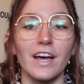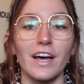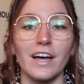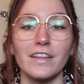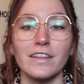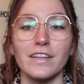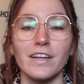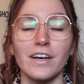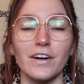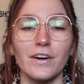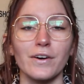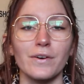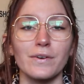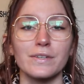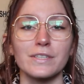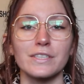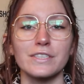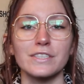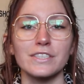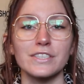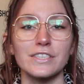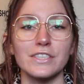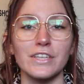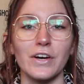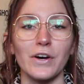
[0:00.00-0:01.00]
Hello.
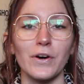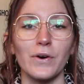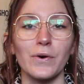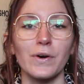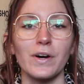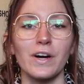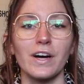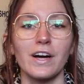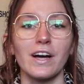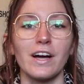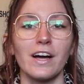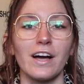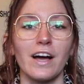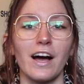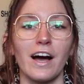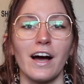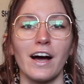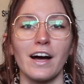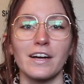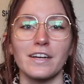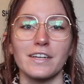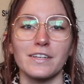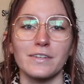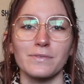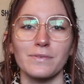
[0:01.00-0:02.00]
So
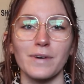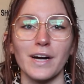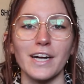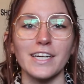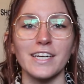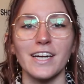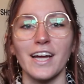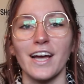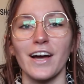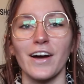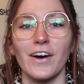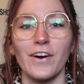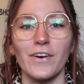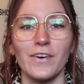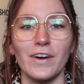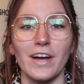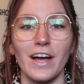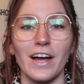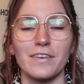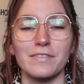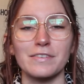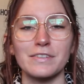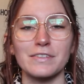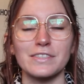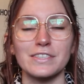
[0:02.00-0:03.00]
right now
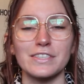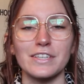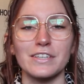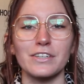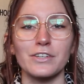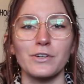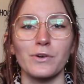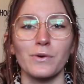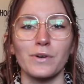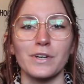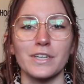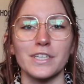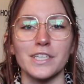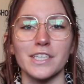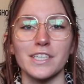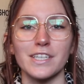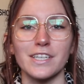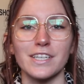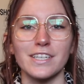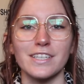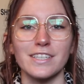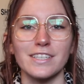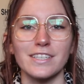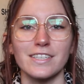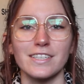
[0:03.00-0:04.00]
everyone's under
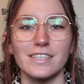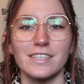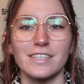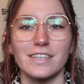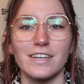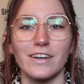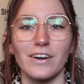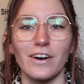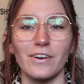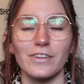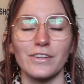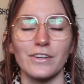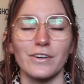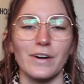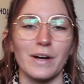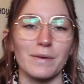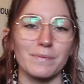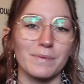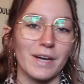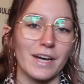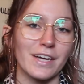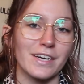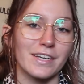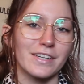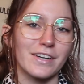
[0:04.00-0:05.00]
quarantine, although I'm
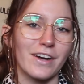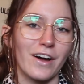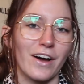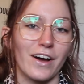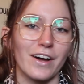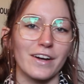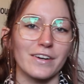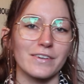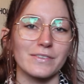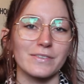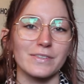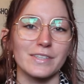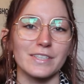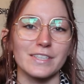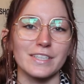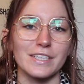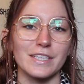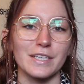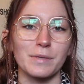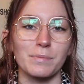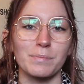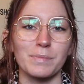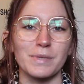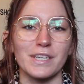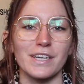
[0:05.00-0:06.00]
kind of not
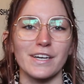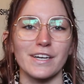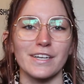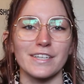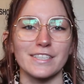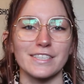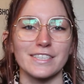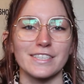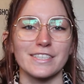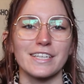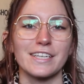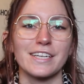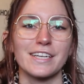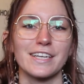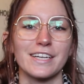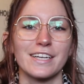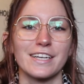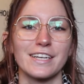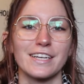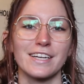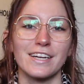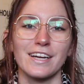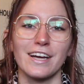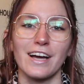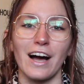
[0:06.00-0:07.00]
really because
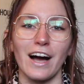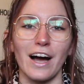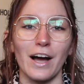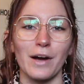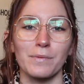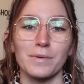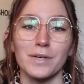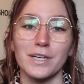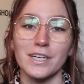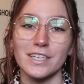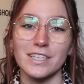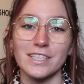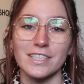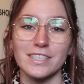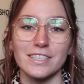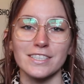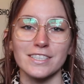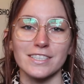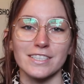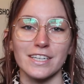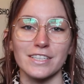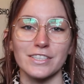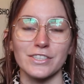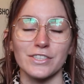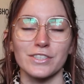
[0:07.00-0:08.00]
I work in an
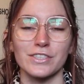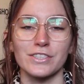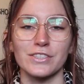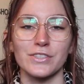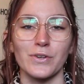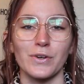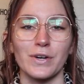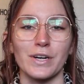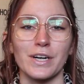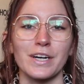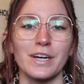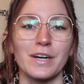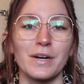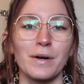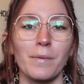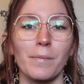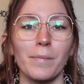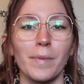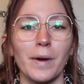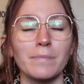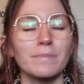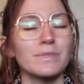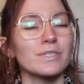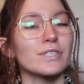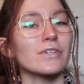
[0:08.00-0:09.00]
essential store,
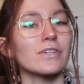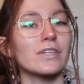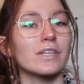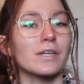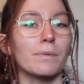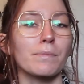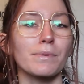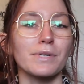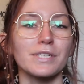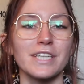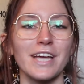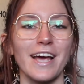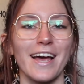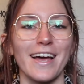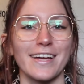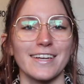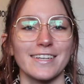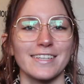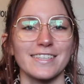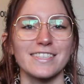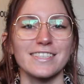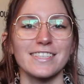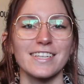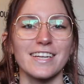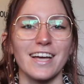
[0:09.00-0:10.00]
but I'm still gonna
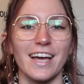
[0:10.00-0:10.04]
pretend.